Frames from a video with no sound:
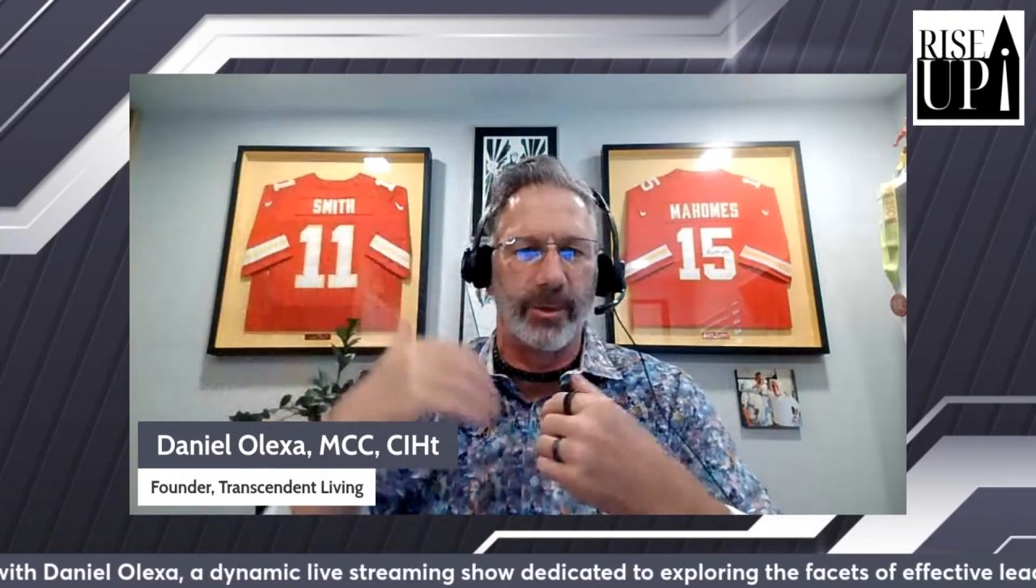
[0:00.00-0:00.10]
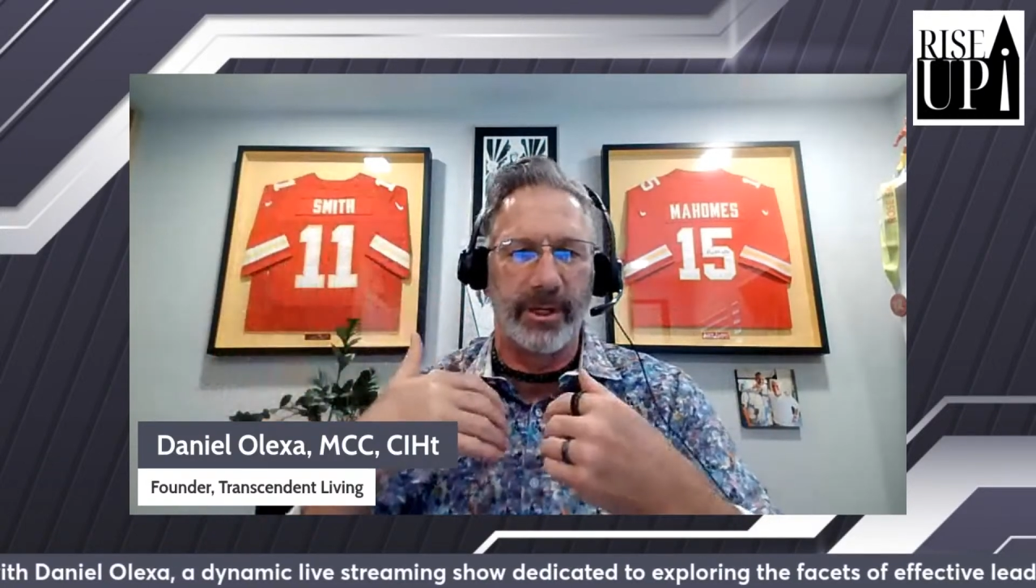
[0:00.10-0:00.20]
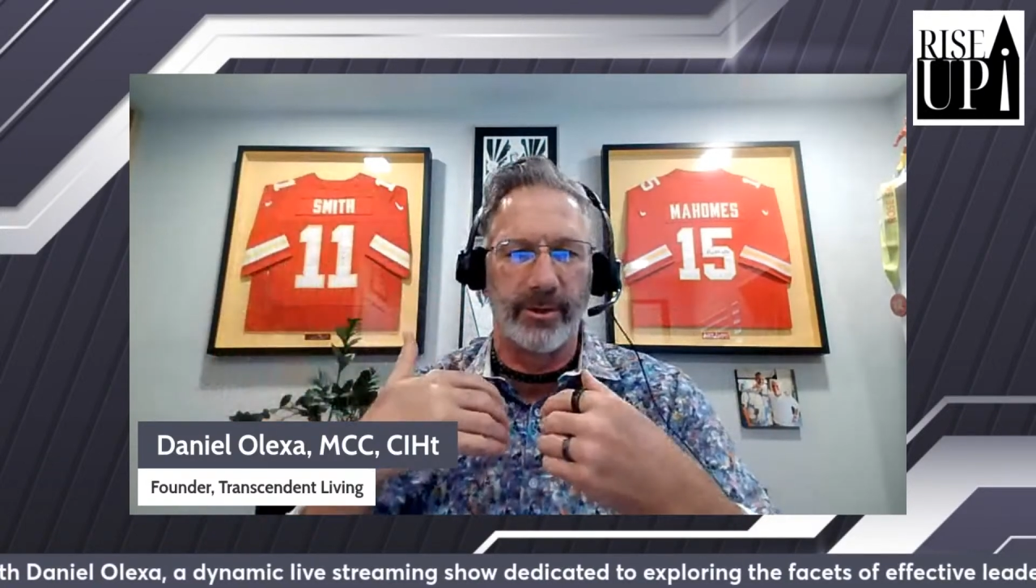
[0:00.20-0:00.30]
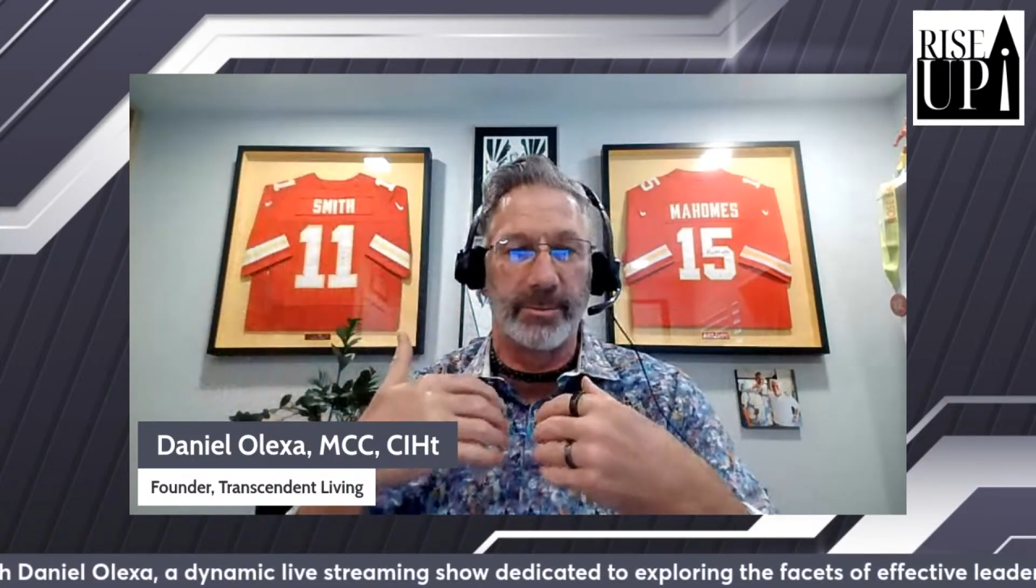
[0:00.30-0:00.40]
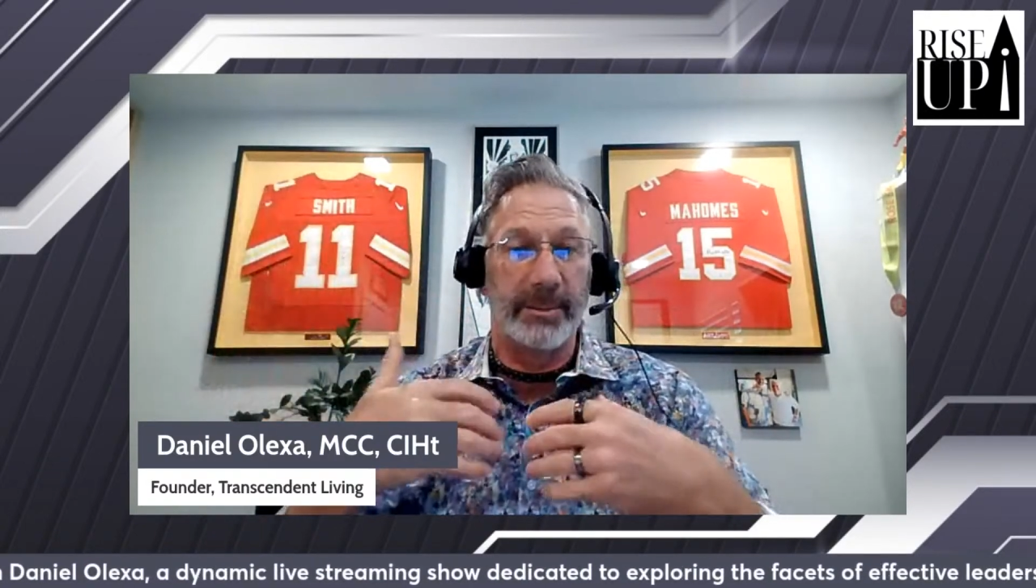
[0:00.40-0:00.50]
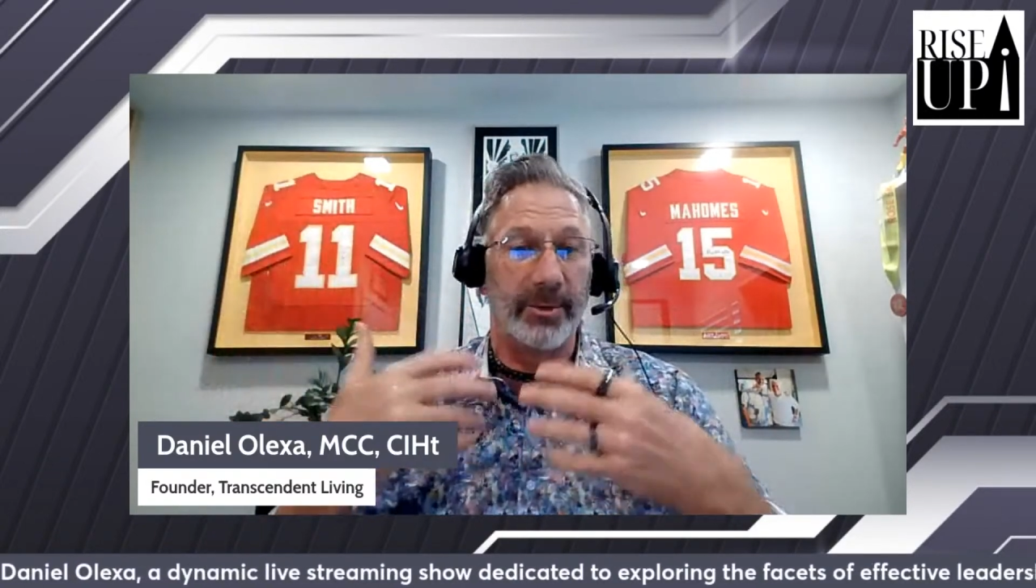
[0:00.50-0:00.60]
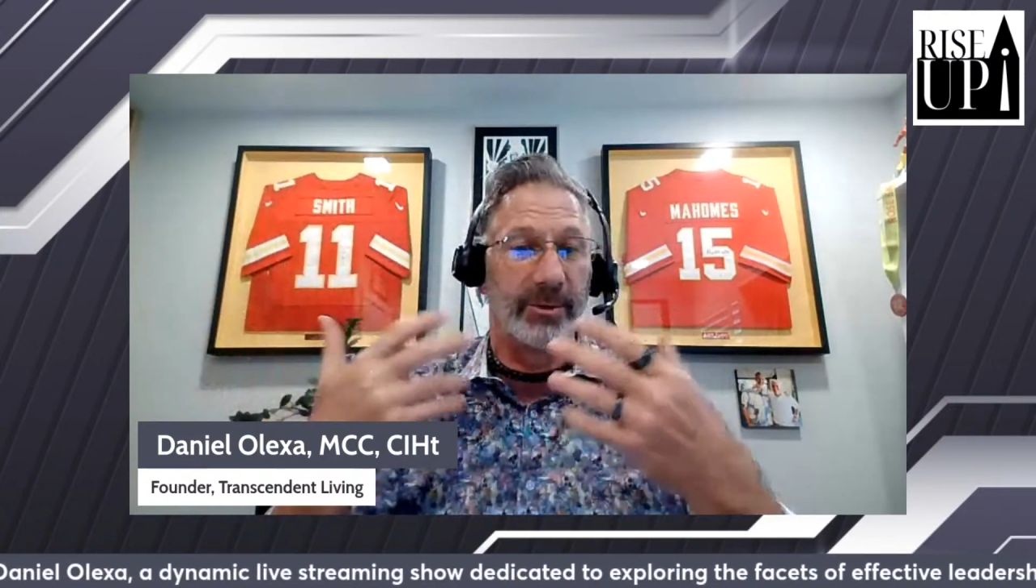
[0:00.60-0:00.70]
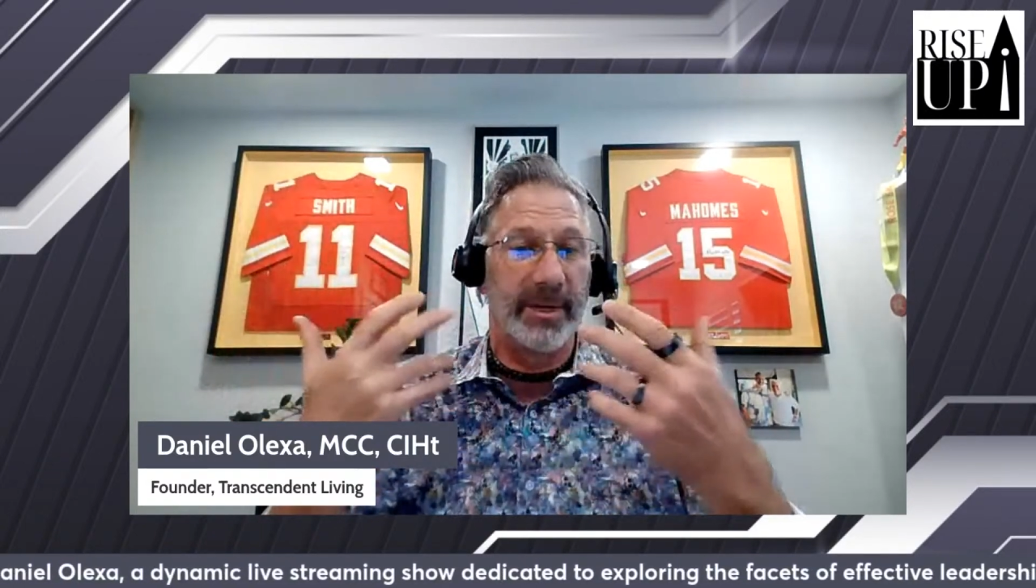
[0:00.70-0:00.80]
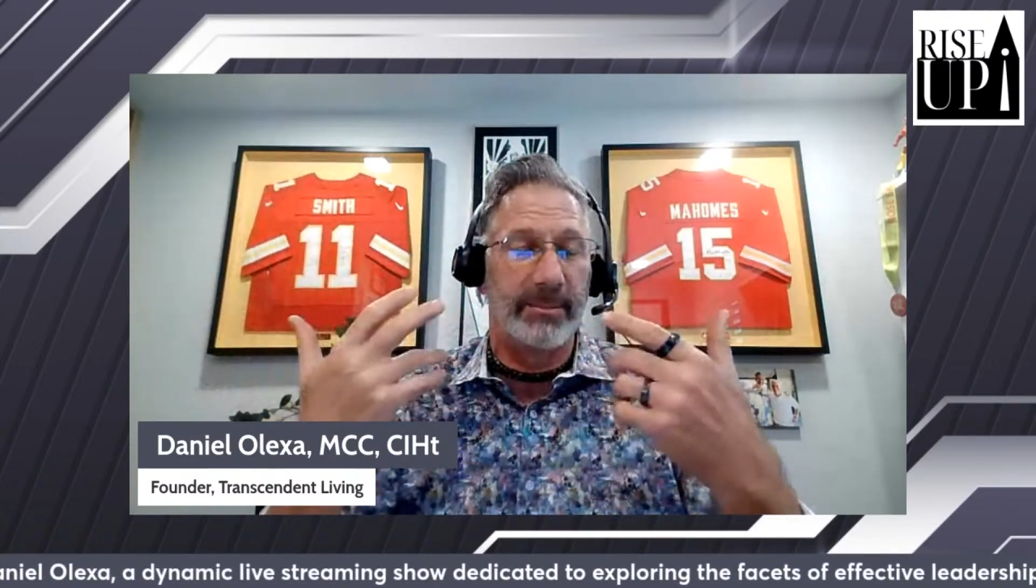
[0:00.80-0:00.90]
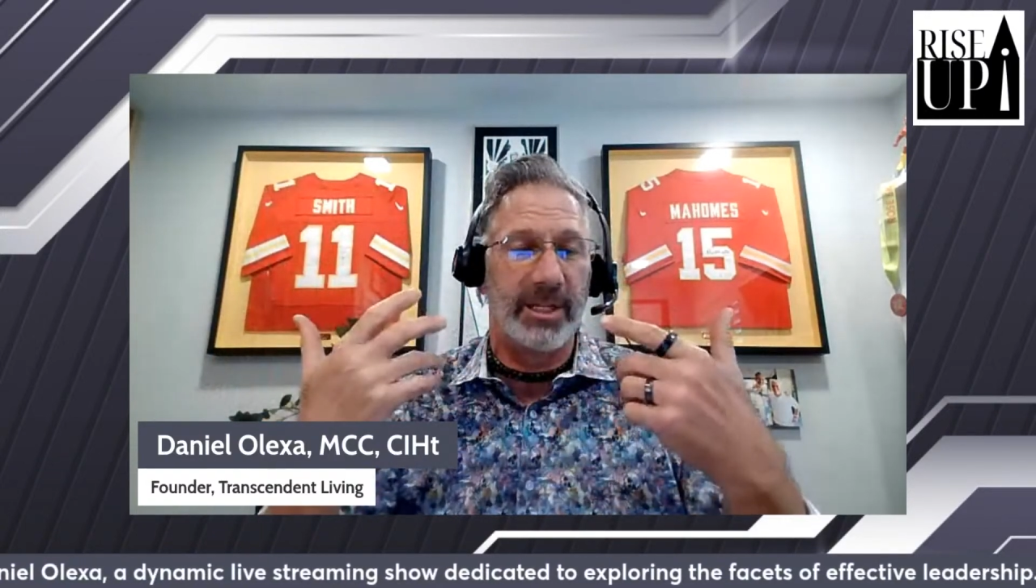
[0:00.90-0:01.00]
what other people
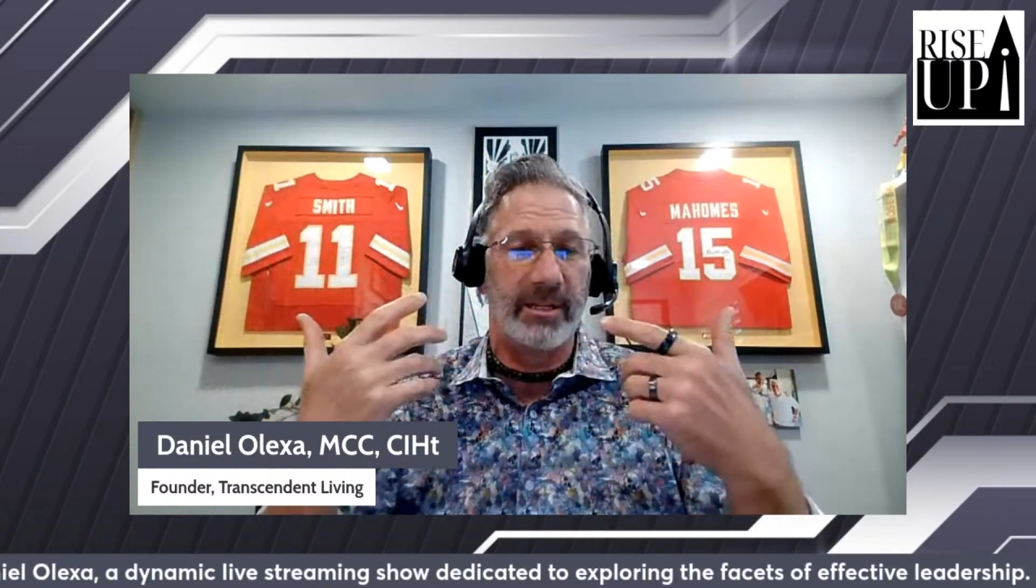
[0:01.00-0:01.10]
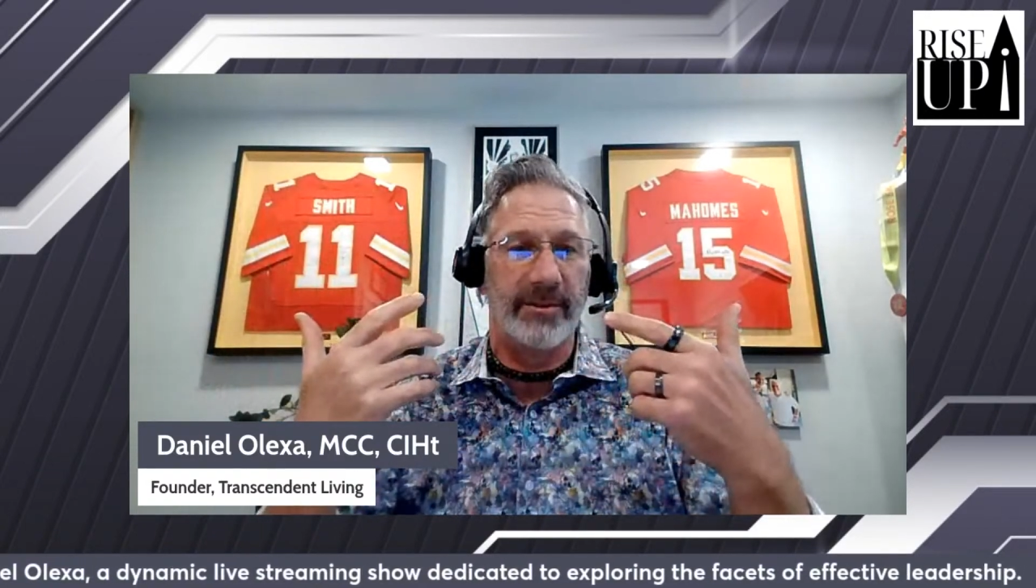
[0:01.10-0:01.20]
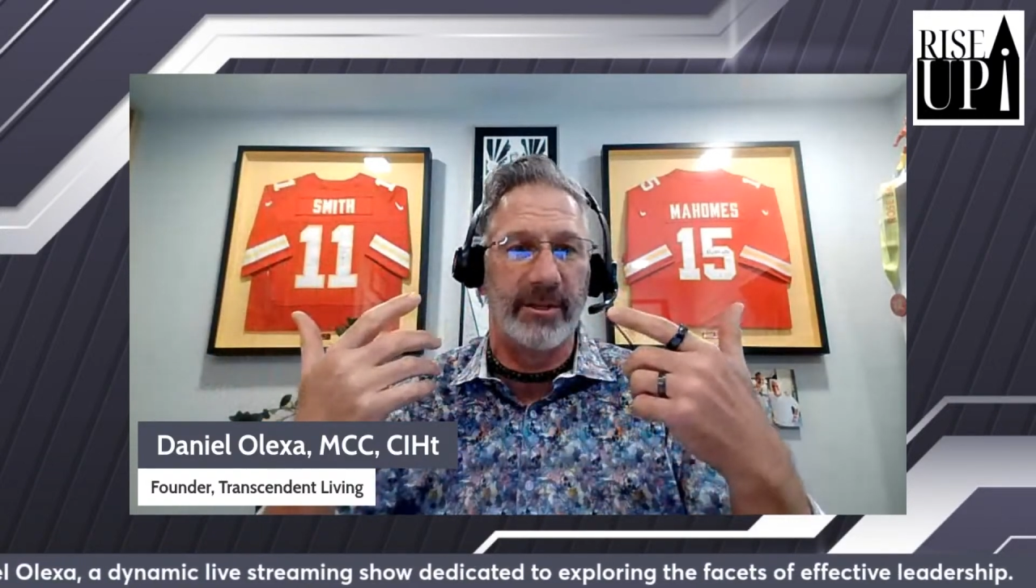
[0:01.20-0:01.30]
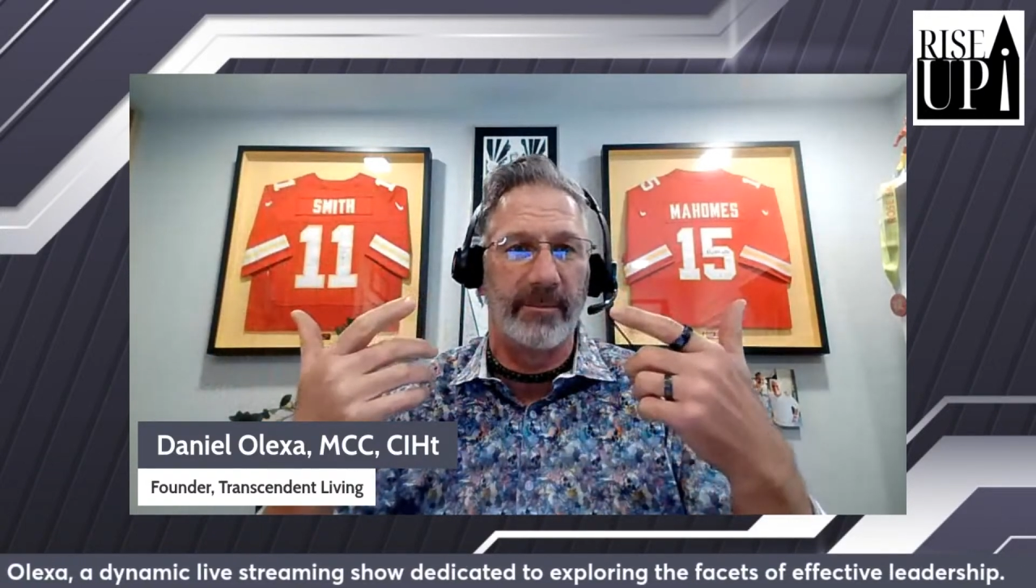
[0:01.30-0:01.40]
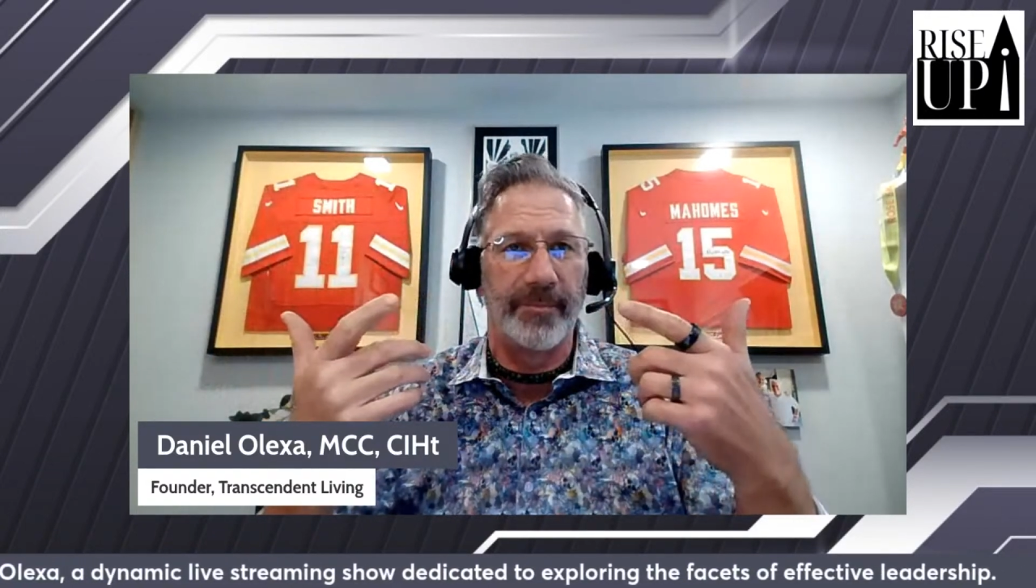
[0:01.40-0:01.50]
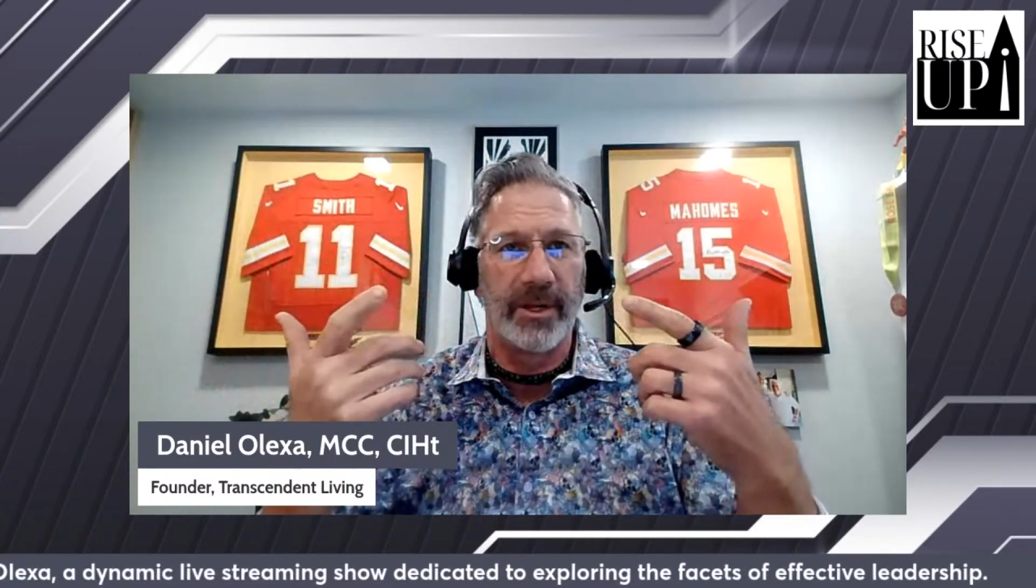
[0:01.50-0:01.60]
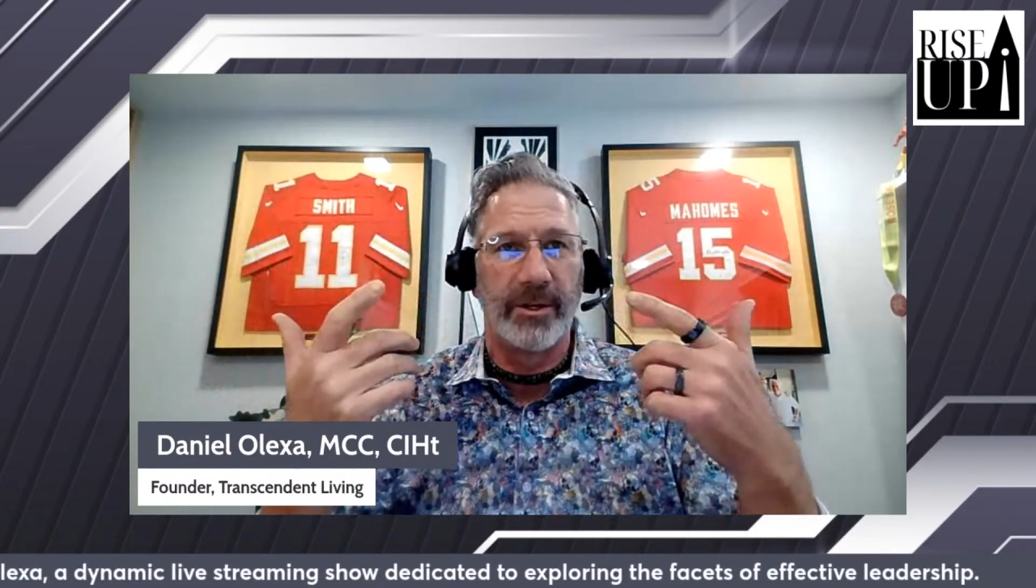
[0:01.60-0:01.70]
or maybe even